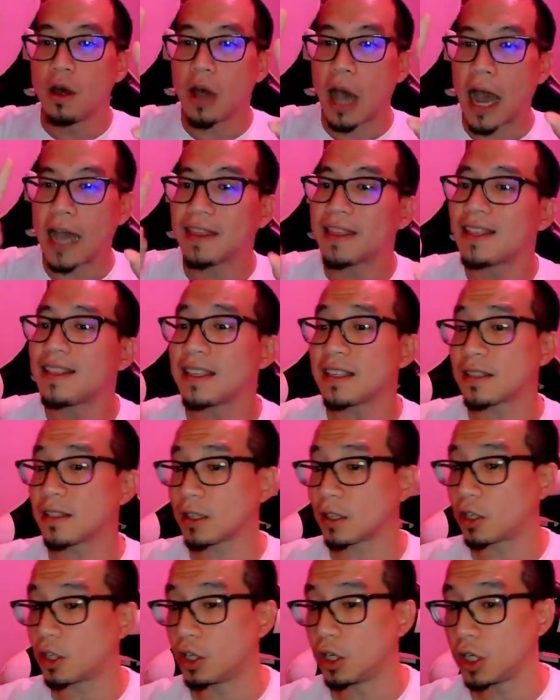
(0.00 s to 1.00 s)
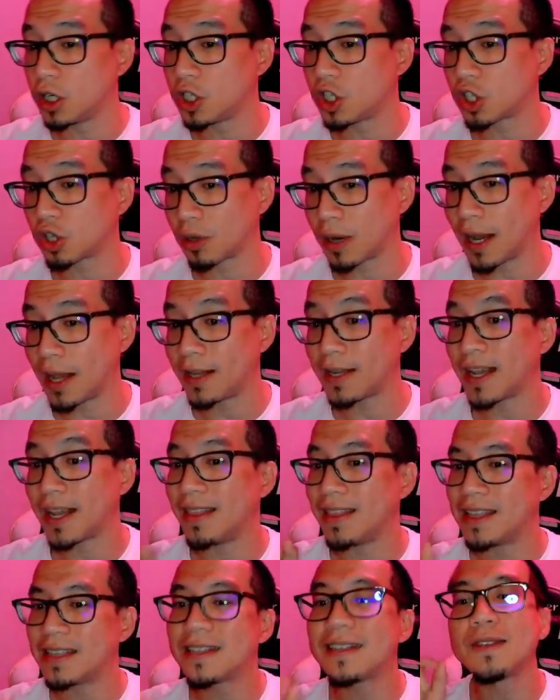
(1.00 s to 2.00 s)
I think this is a good trend,
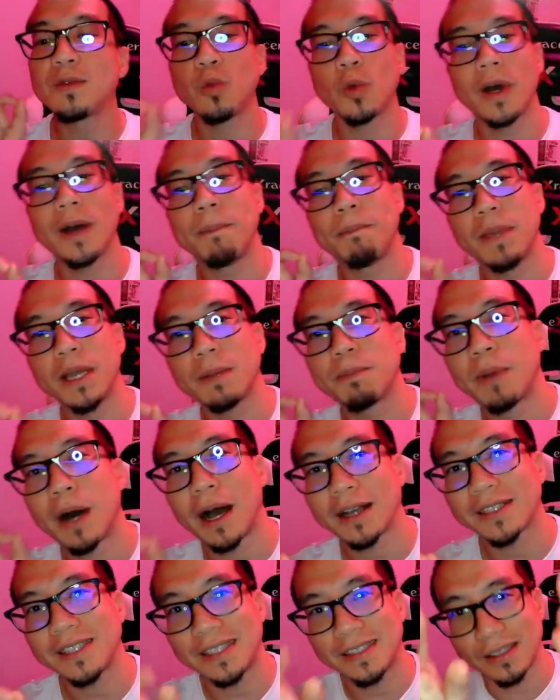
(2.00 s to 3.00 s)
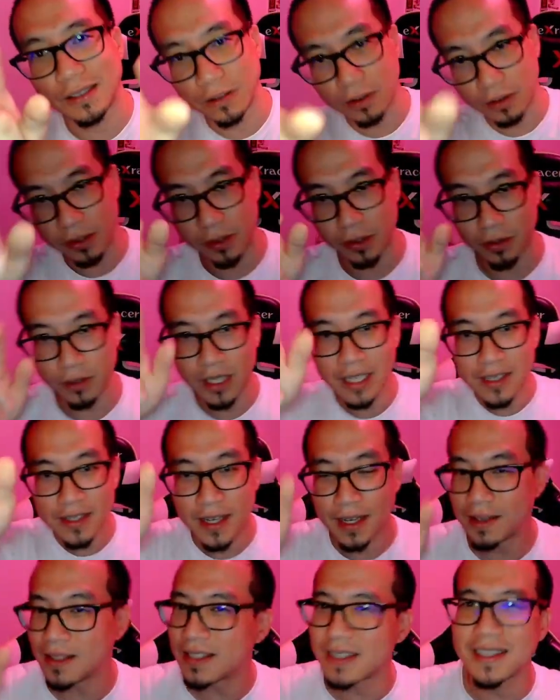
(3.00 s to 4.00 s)
and this is what Big Box needs to do.
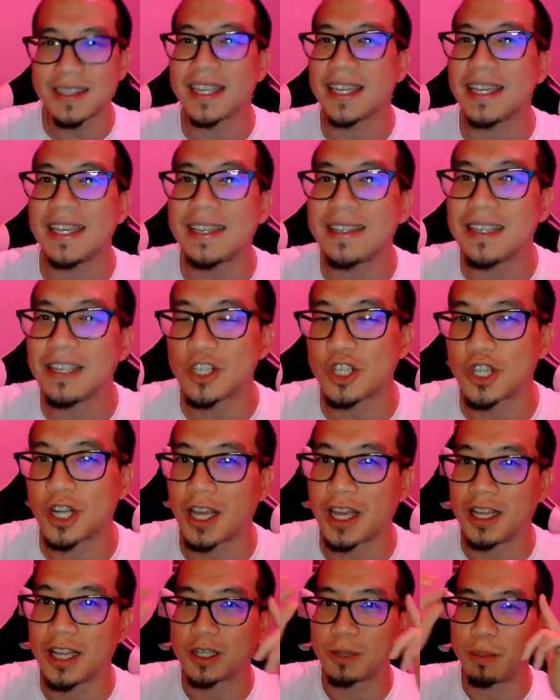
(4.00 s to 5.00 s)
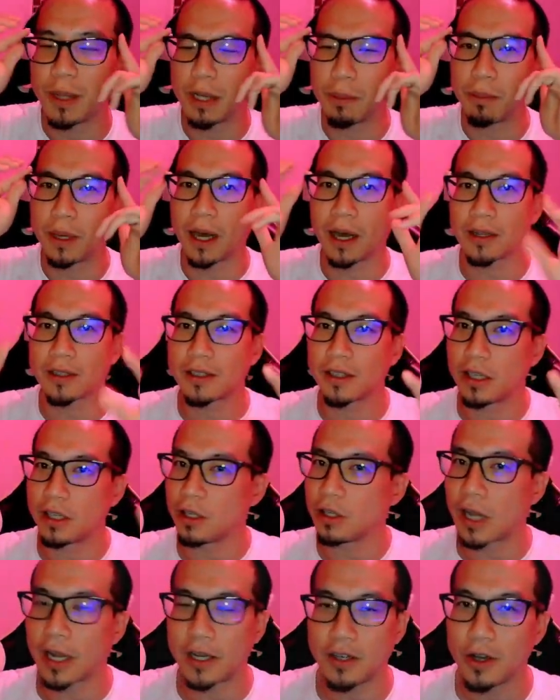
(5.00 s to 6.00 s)
Listen, this is the easiest change, Big Box.
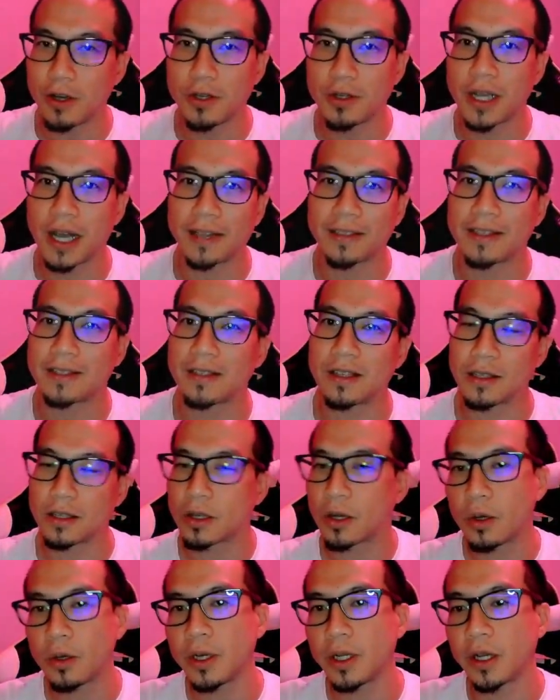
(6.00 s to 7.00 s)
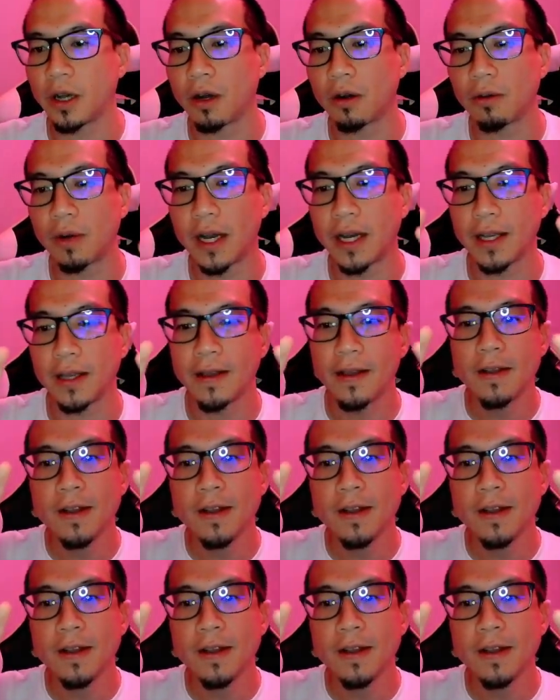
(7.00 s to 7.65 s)
I know you got this in the coding already.